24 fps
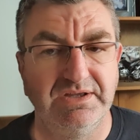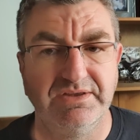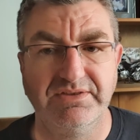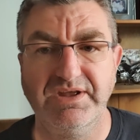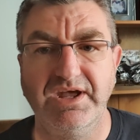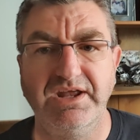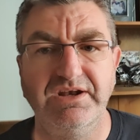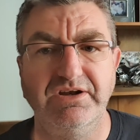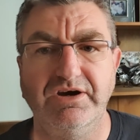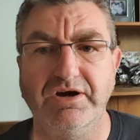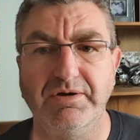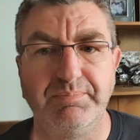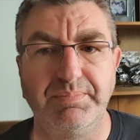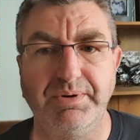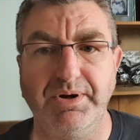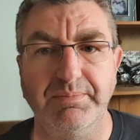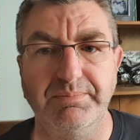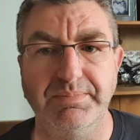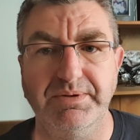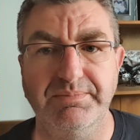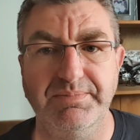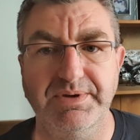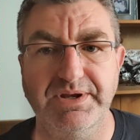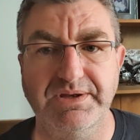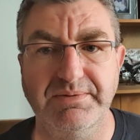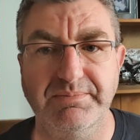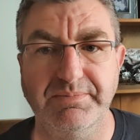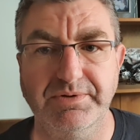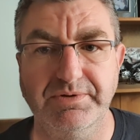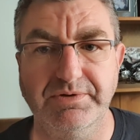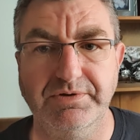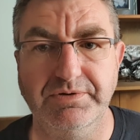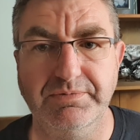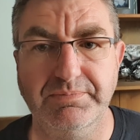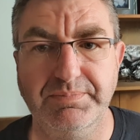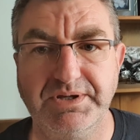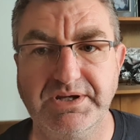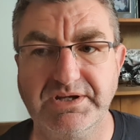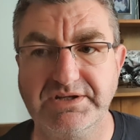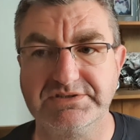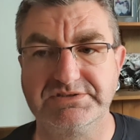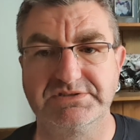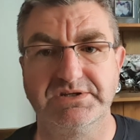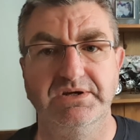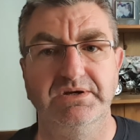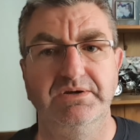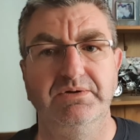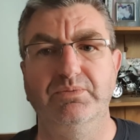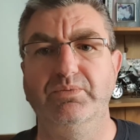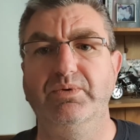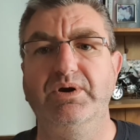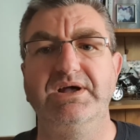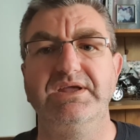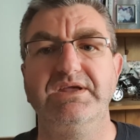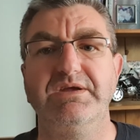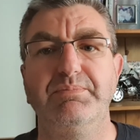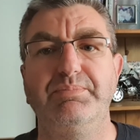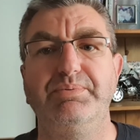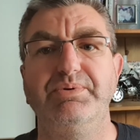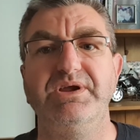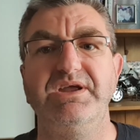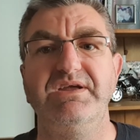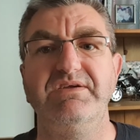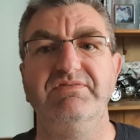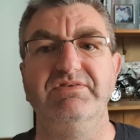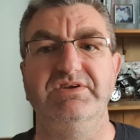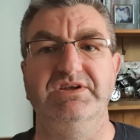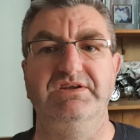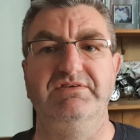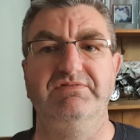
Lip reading: They're not a problem anymore, because while you're breathing,